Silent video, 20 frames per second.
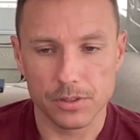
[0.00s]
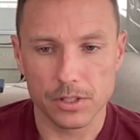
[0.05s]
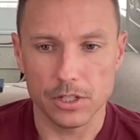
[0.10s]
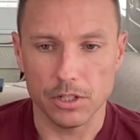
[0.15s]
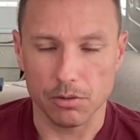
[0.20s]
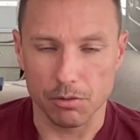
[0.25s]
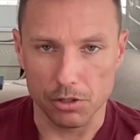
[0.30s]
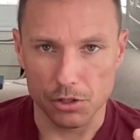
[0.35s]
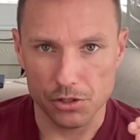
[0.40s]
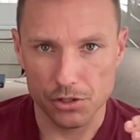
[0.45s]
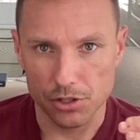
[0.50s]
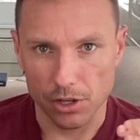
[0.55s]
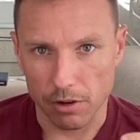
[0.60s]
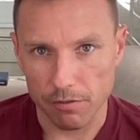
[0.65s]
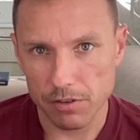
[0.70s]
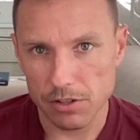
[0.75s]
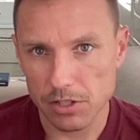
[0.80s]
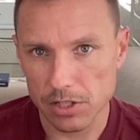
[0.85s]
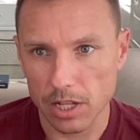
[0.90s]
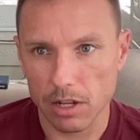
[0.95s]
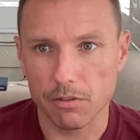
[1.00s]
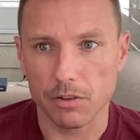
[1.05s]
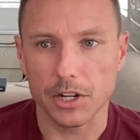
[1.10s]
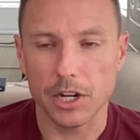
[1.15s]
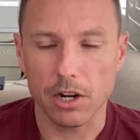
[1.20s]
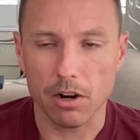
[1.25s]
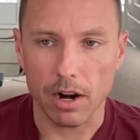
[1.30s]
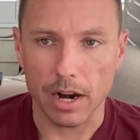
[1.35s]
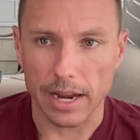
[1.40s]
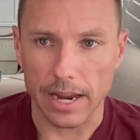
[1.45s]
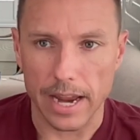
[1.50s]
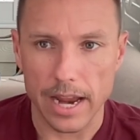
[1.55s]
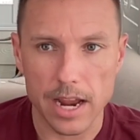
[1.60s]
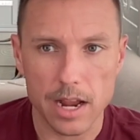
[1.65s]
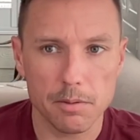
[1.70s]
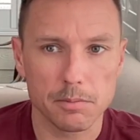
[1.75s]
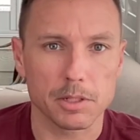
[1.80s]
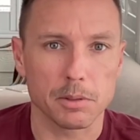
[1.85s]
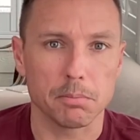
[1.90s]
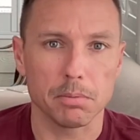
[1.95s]
you know, the surface level, here I
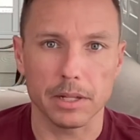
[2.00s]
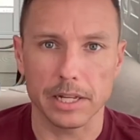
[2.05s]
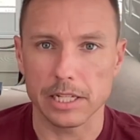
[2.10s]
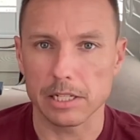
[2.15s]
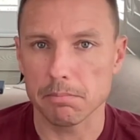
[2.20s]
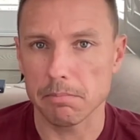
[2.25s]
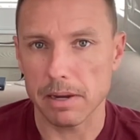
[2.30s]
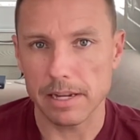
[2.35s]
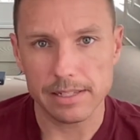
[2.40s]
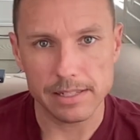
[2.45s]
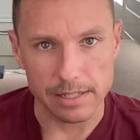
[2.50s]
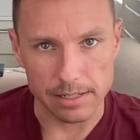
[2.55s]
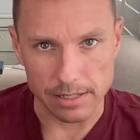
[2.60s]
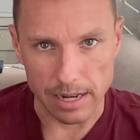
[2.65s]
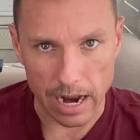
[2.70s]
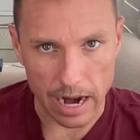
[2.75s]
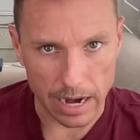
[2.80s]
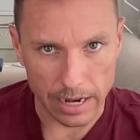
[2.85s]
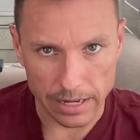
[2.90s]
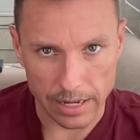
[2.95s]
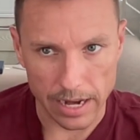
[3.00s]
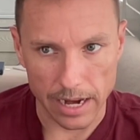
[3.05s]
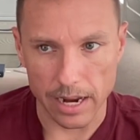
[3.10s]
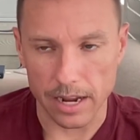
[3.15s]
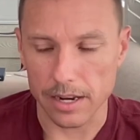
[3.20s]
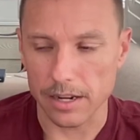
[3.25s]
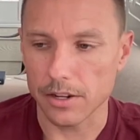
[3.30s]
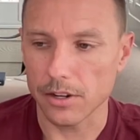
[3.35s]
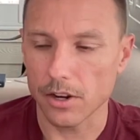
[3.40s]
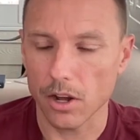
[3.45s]
am to play as best as I can.